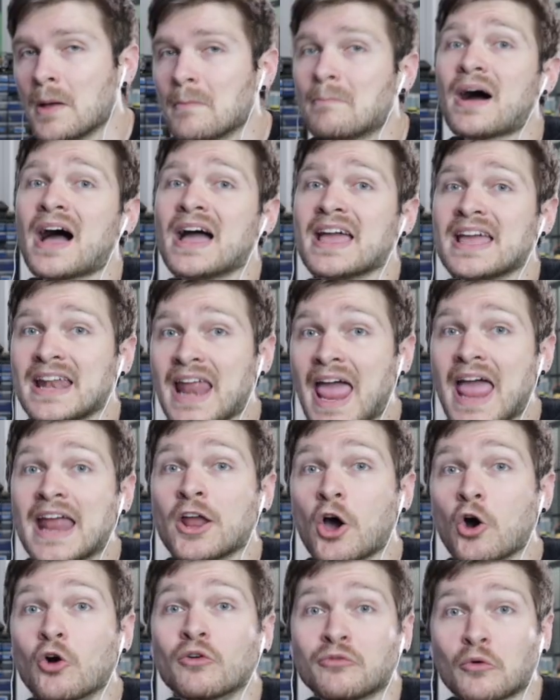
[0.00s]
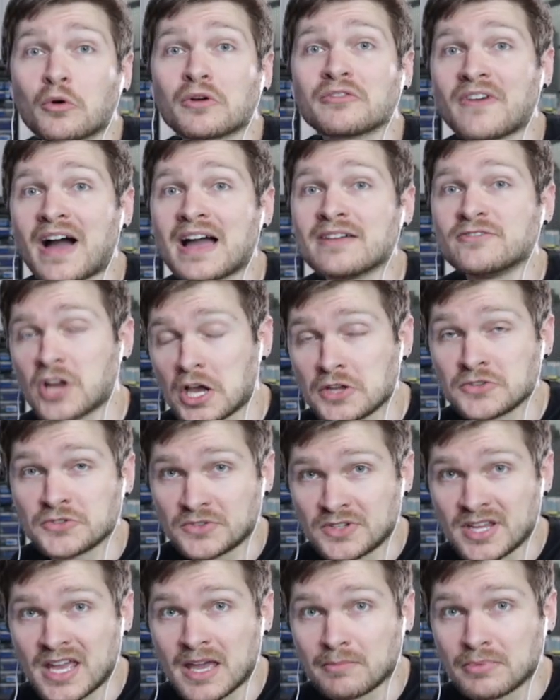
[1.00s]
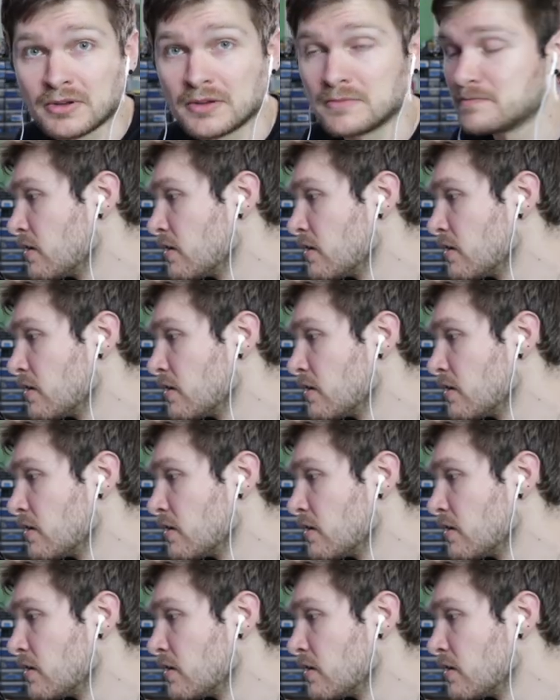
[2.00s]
by an N045 nozzle tip.